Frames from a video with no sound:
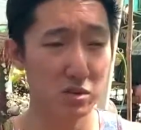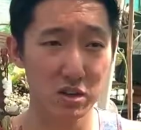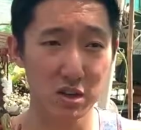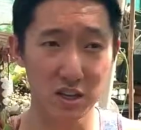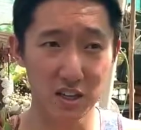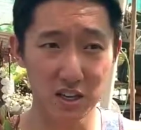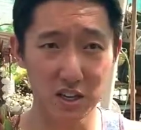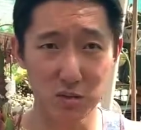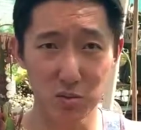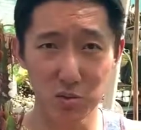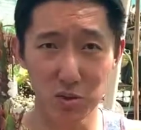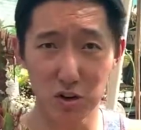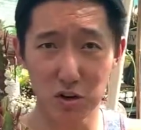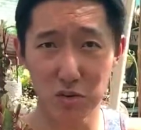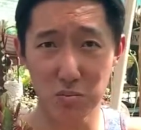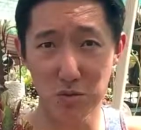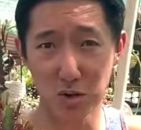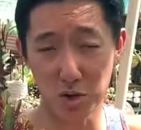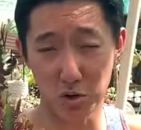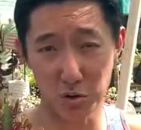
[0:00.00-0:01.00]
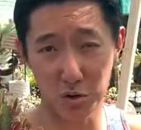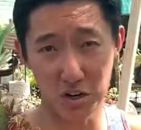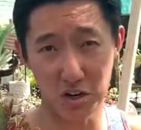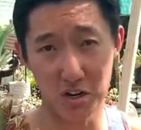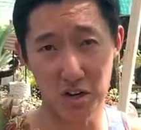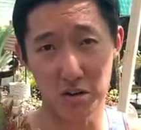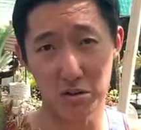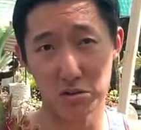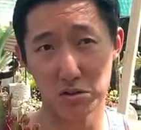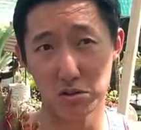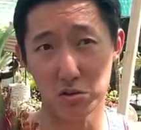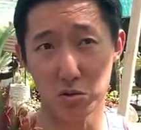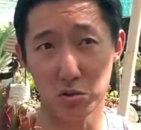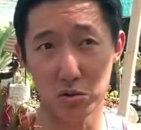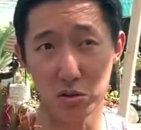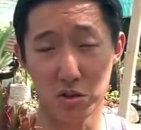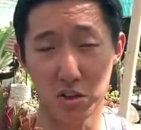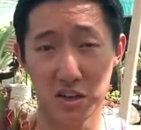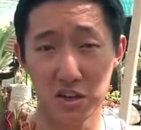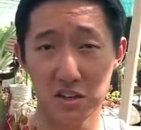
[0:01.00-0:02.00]
Again, we are in my greenhouse, so
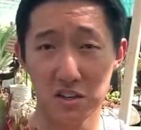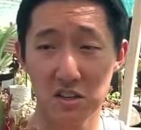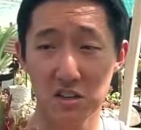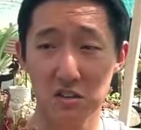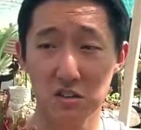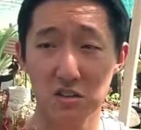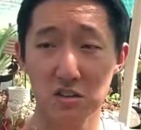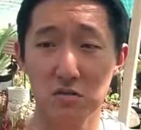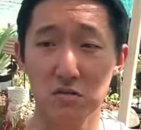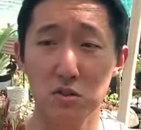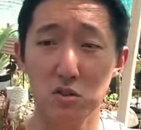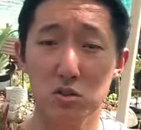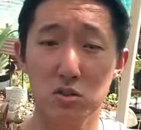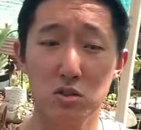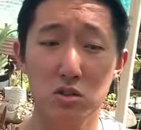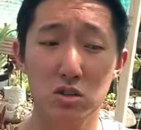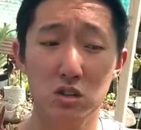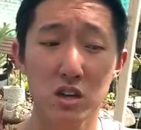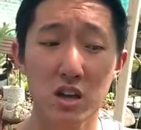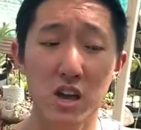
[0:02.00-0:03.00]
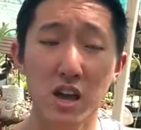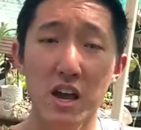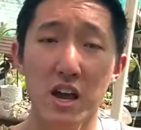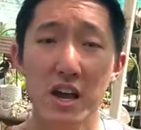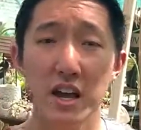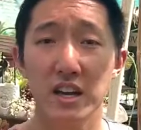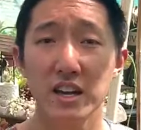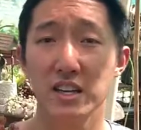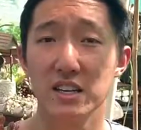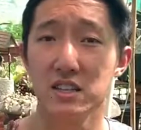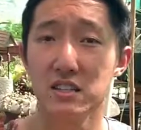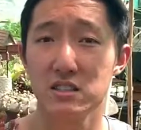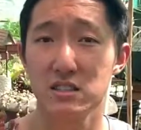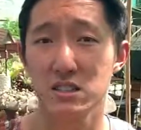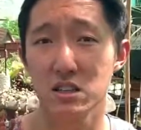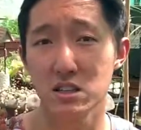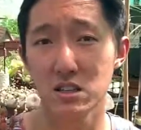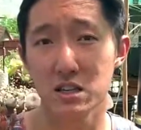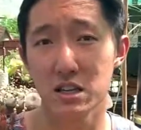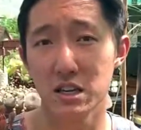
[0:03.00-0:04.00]
the light in here is filtered and it gets
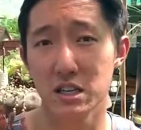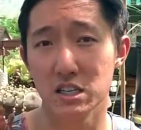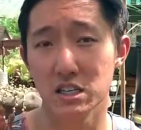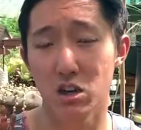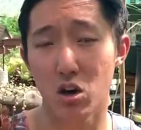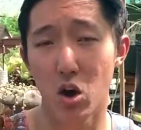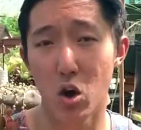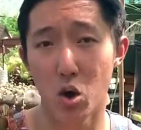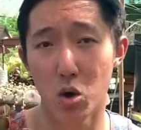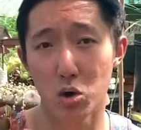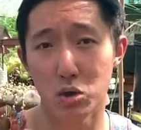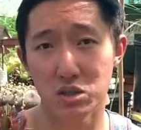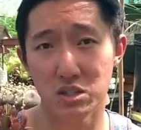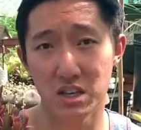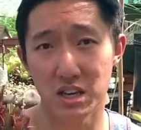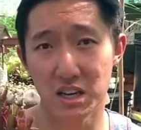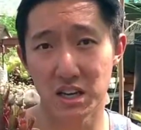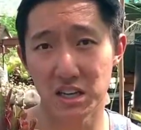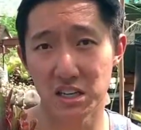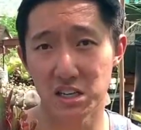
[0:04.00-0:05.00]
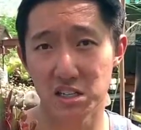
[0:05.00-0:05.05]
sunlight all day.